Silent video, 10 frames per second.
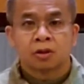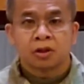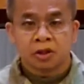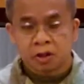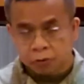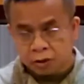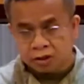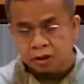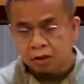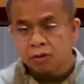In the
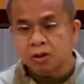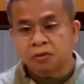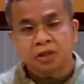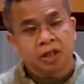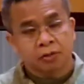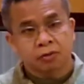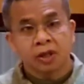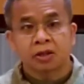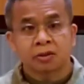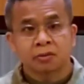rush hour, we can run,